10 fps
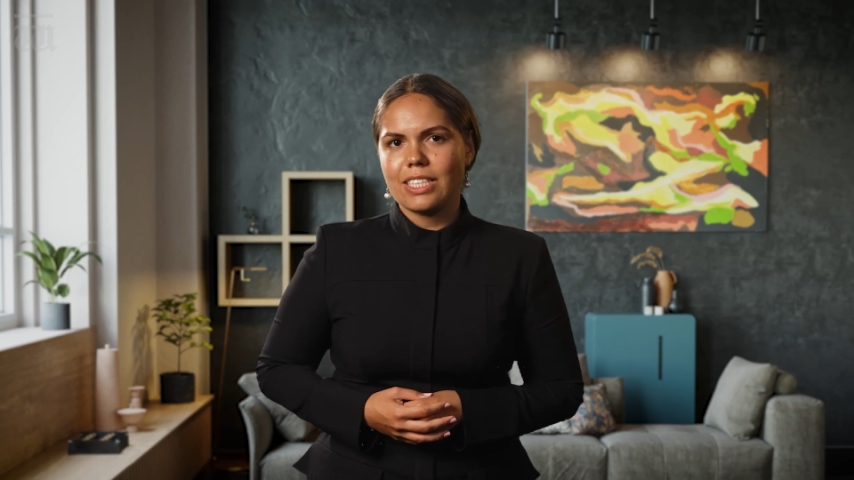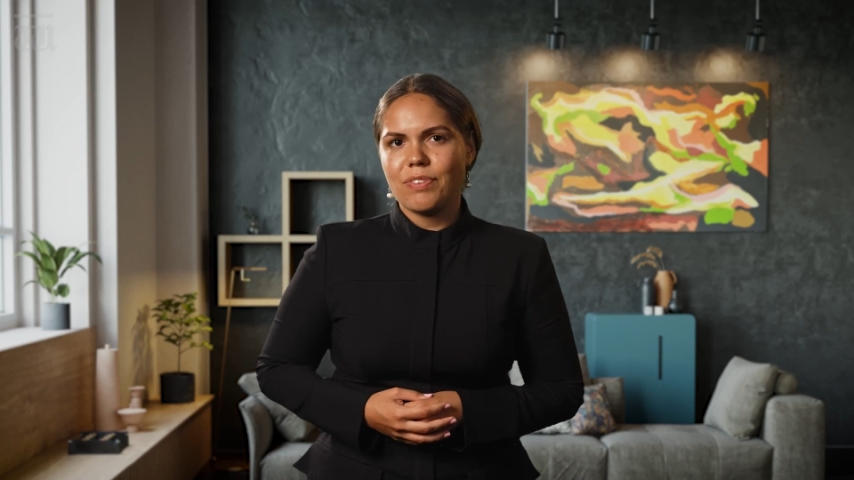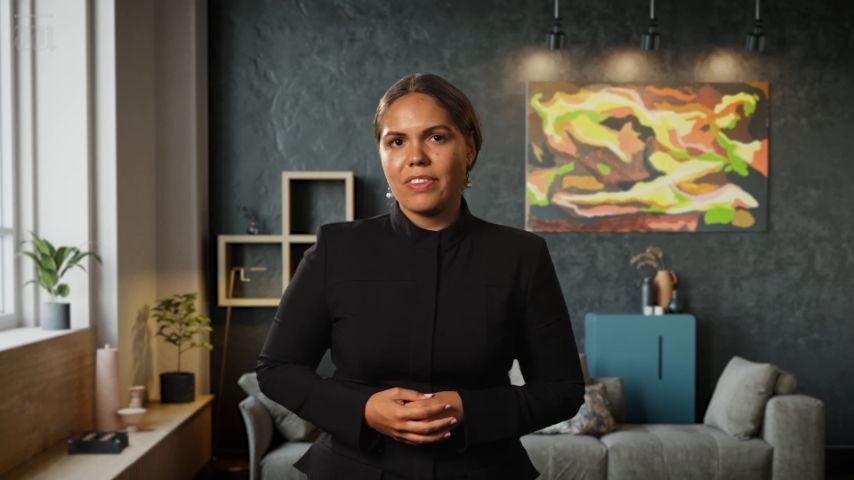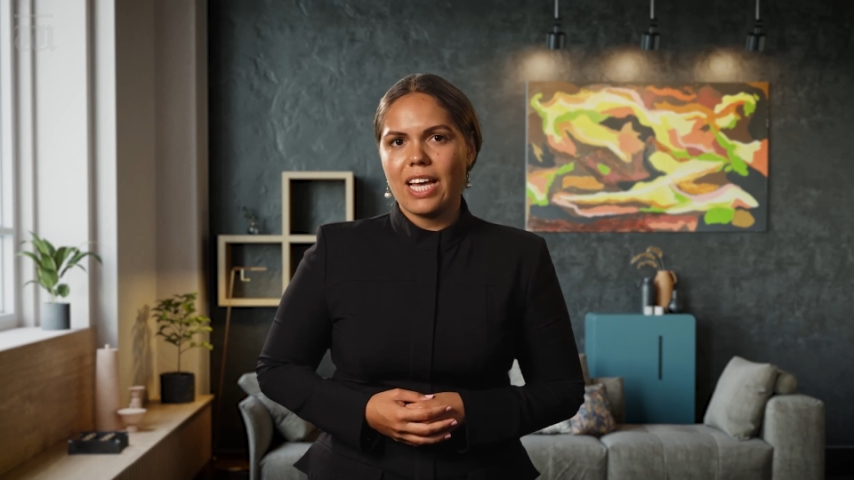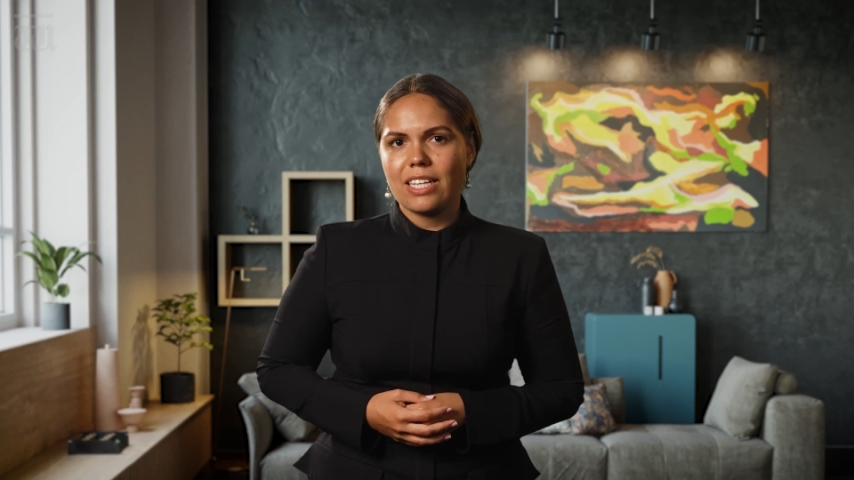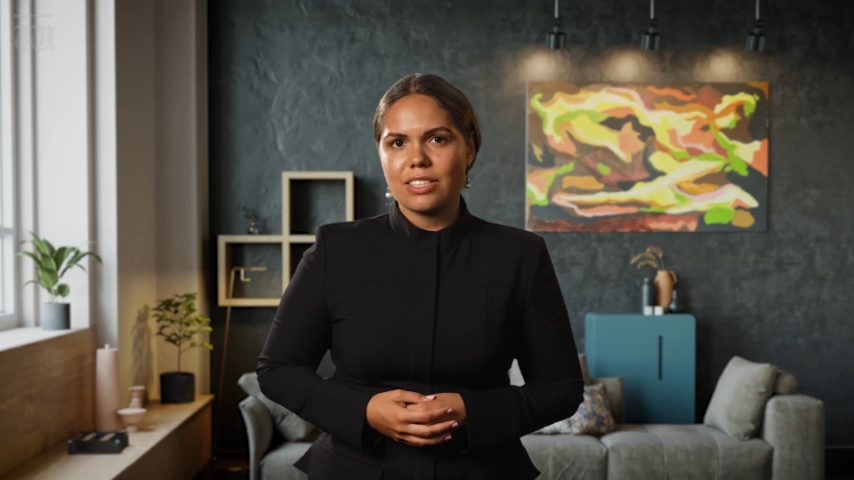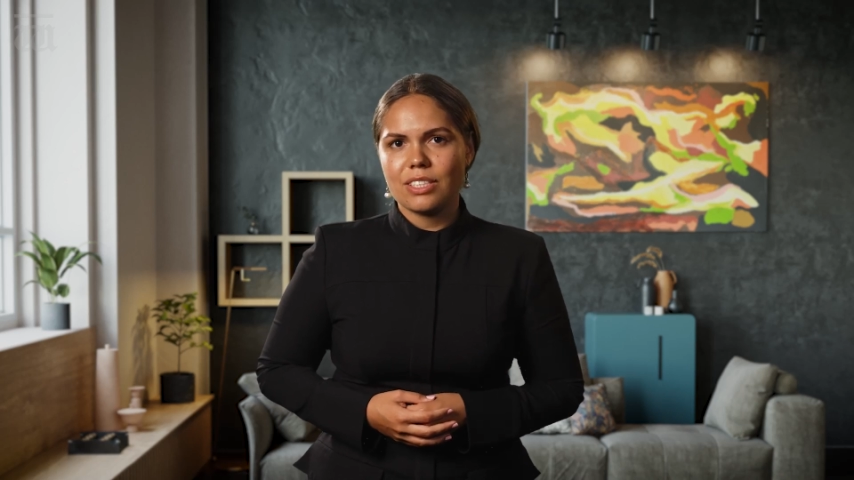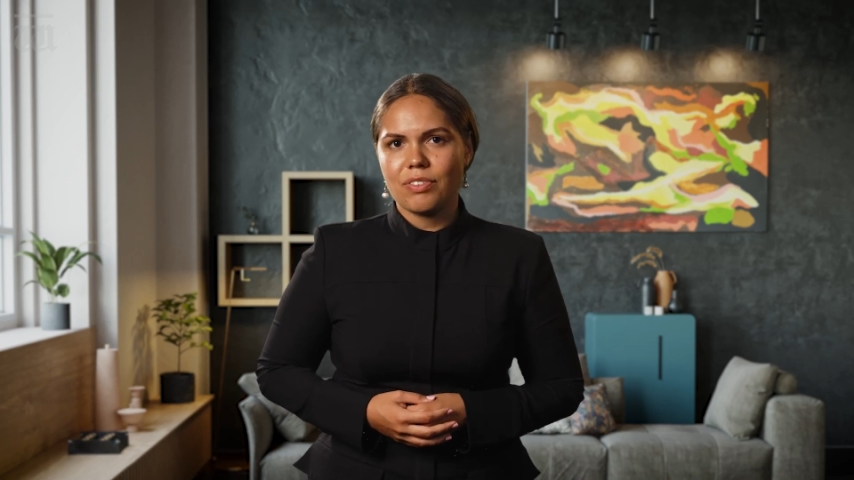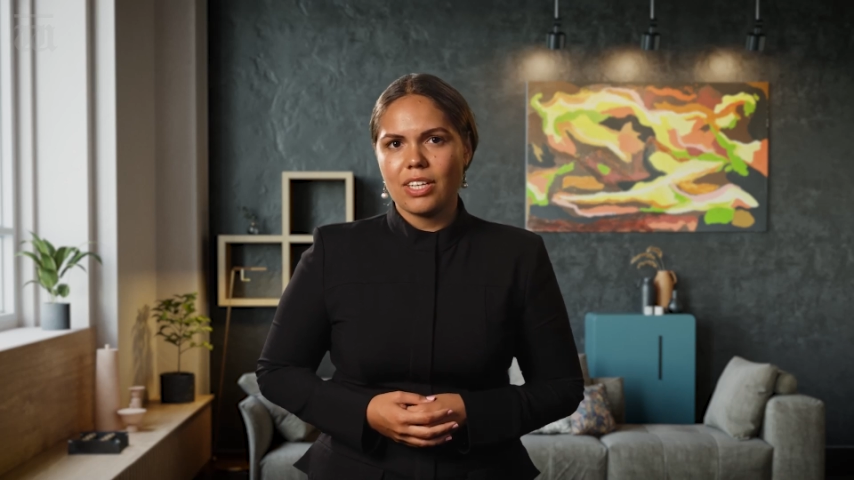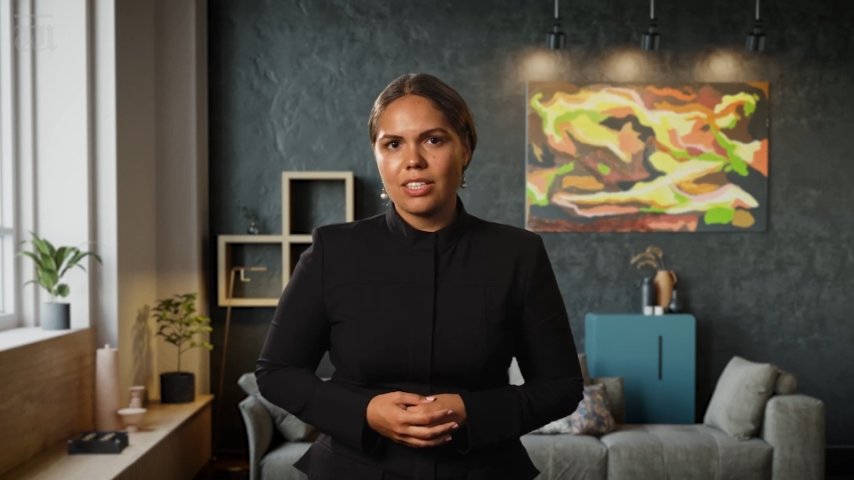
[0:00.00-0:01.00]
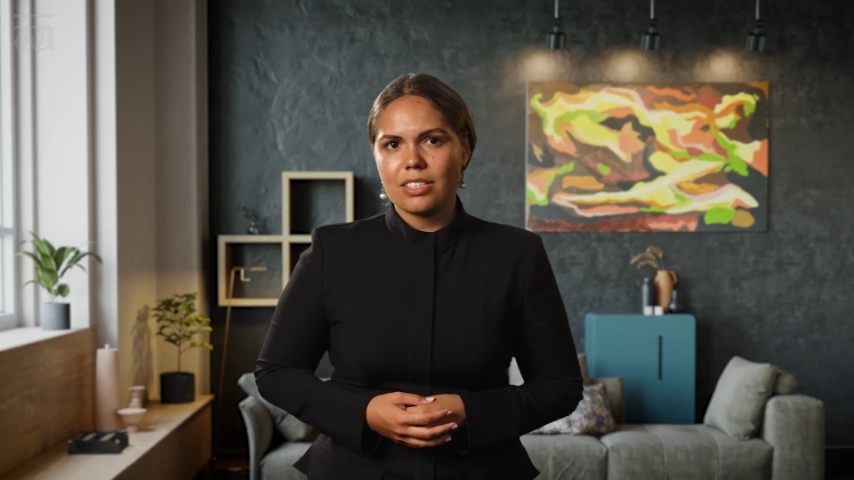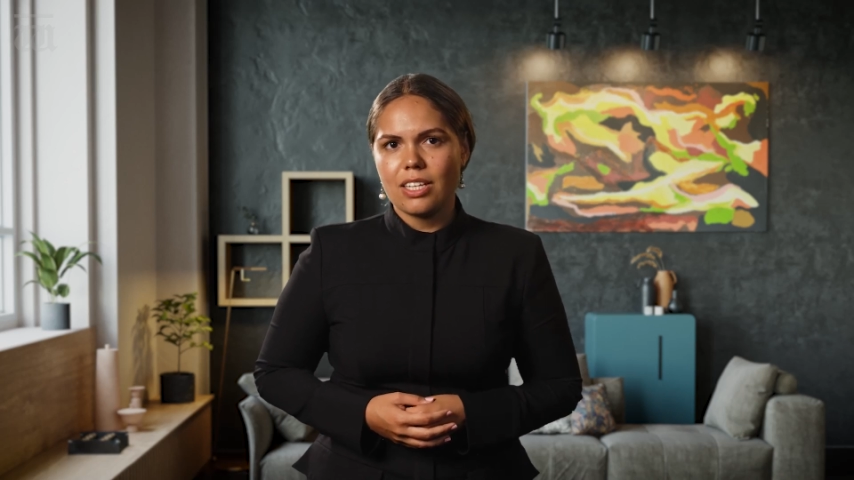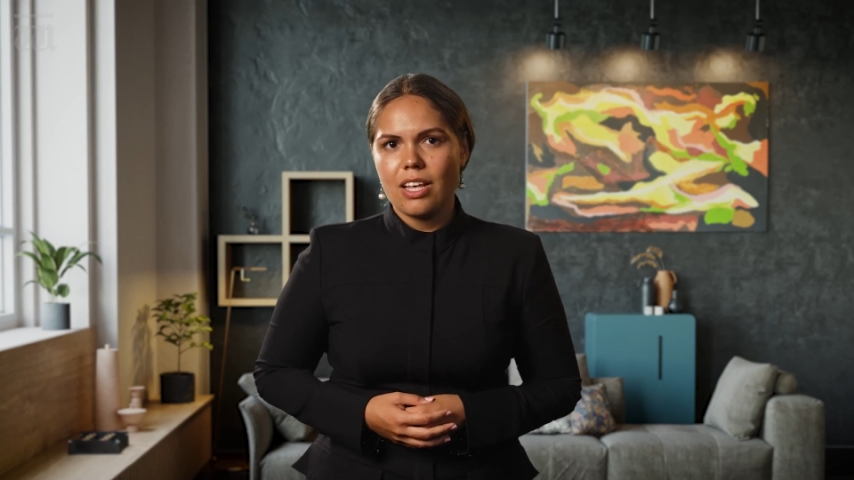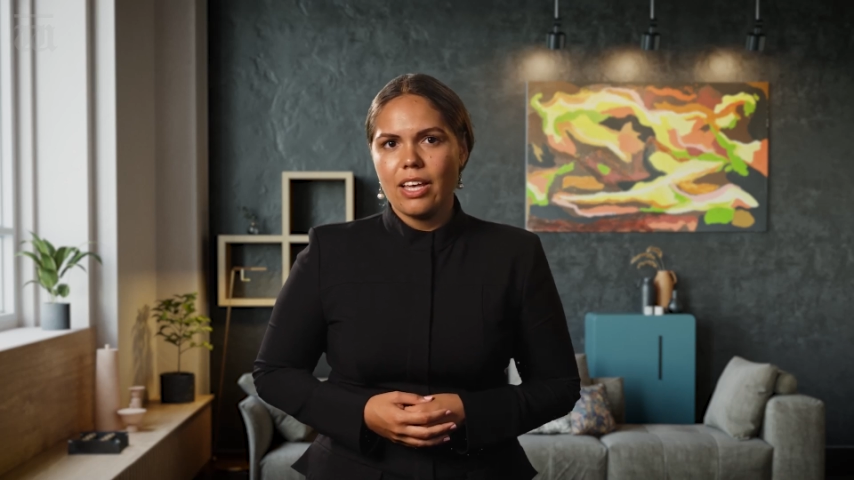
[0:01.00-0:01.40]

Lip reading: for thousands of years,